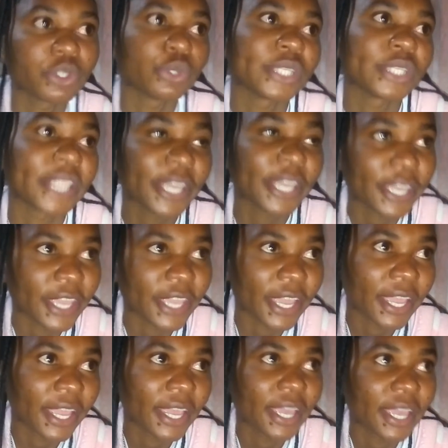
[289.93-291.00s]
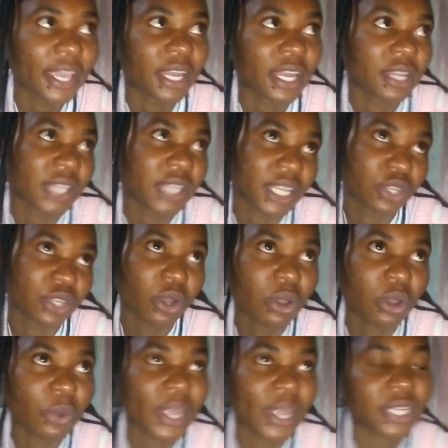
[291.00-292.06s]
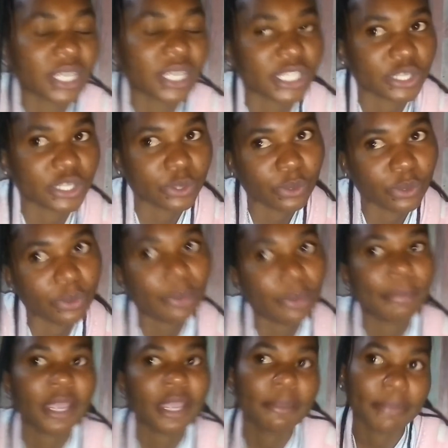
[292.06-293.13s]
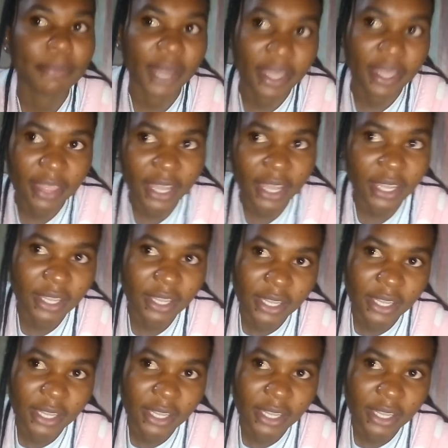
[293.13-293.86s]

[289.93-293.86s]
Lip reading: stay here? And they're like, no, we are just two, my brother,